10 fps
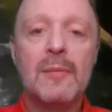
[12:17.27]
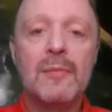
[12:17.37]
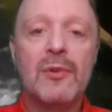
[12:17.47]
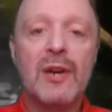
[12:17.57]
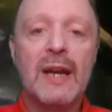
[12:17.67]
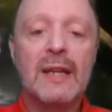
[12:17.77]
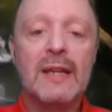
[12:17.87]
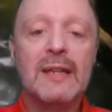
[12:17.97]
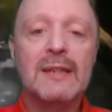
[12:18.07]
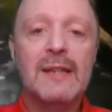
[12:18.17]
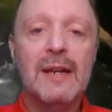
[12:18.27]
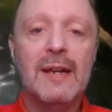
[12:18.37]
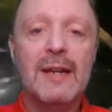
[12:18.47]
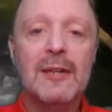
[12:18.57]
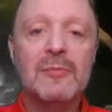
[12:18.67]
bracket
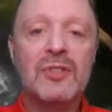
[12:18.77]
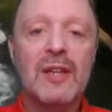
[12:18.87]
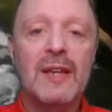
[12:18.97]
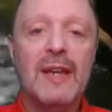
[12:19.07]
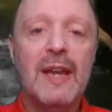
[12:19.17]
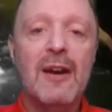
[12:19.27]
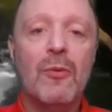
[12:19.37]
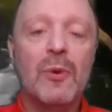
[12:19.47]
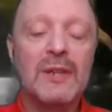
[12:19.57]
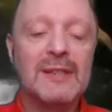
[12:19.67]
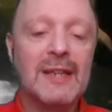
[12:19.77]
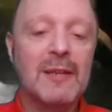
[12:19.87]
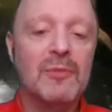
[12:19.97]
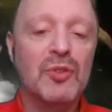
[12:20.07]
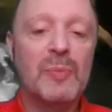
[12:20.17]
times, now what does it
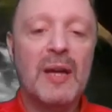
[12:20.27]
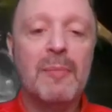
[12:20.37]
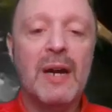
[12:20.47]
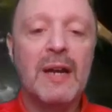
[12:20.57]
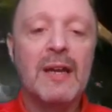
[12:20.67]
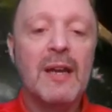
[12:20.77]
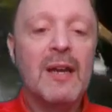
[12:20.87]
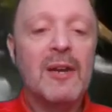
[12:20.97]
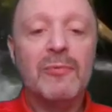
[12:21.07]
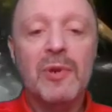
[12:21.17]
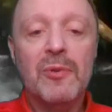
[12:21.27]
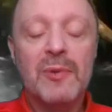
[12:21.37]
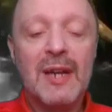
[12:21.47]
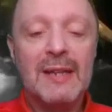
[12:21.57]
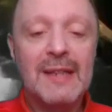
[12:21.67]
get multiplied by? Well,
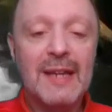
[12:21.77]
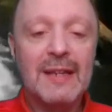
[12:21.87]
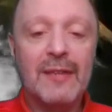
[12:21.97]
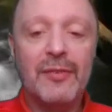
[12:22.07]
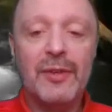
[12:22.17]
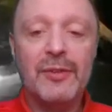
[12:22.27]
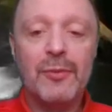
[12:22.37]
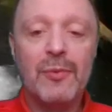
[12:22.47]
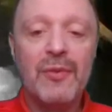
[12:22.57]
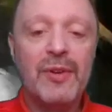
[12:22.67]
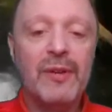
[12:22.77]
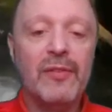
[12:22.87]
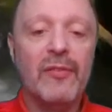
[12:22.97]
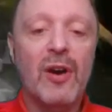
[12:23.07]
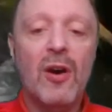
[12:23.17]
when I take the derivative
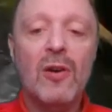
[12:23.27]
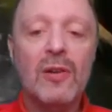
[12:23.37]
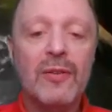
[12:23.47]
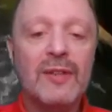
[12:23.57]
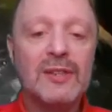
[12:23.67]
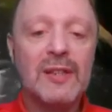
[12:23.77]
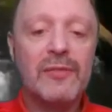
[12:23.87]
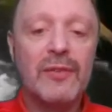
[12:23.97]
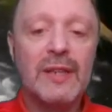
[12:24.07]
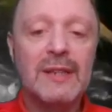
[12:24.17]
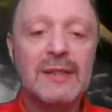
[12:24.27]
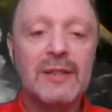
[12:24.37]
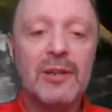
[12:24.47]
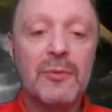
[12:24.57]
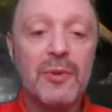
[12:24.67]
of all of this stuff on the
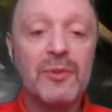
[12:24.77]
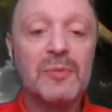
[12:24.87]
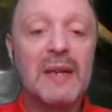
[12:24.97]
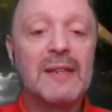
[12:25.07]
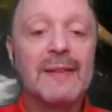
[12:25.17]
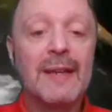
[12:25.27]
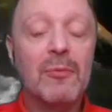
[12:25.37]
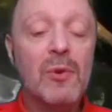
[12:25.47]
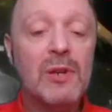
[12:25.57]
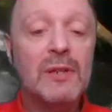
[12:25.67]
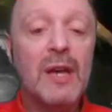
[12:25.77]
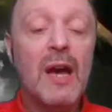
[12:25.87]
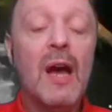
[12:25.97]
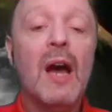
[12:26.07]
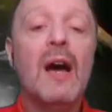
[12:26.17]
interior with respect to theta 1,
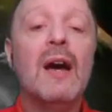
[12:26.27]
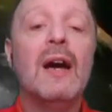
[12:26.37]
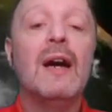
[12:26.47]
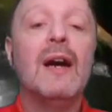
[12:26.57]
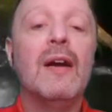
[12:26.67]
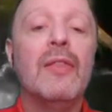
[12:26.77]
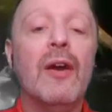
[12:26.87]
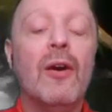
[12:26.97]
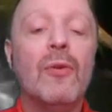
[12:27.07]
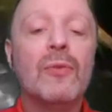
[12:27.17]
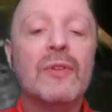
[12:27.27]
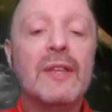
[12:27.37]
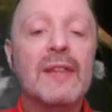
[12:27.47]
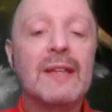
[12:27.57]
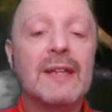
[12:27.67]
the only
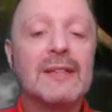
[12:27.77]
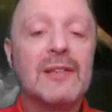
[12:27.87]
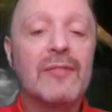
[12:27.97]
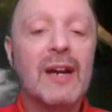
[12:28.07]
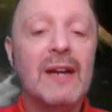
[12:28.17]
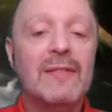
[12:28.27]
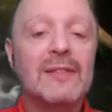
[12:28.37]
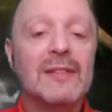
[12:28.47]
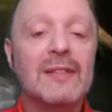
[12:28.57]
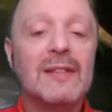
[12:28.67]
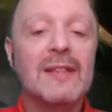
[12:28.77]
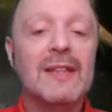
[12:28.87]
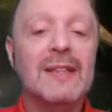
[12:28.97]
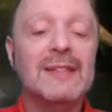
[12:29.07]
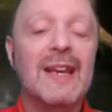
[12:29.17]
thing that survives
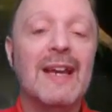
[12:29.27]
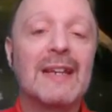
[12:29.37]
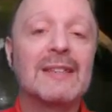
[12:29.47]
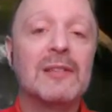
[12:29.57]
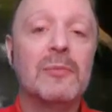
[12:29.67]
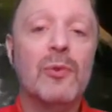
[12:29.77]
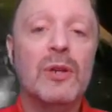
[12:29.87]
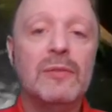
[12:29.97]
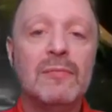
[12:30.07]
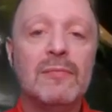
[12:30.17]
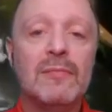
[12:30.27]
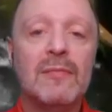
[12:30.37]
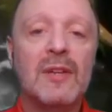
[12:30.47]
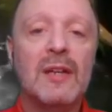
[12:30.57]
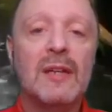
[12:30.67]
is x of 1.
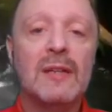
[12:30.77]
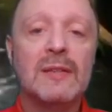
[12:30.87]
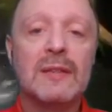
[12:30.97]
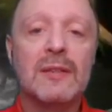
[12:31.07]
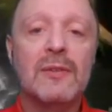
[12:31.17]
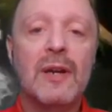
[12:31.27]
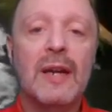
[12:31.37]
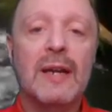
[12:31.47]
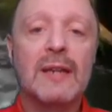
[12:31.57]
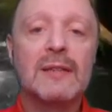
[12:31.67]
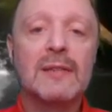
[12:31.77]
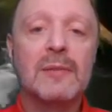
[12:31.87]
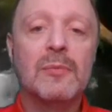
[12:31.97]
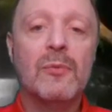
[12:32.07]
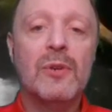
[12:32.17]
So x
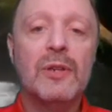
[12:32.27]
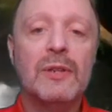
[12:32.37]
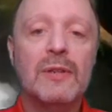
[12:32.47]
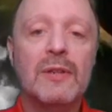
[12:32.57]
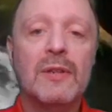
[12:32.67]
of 1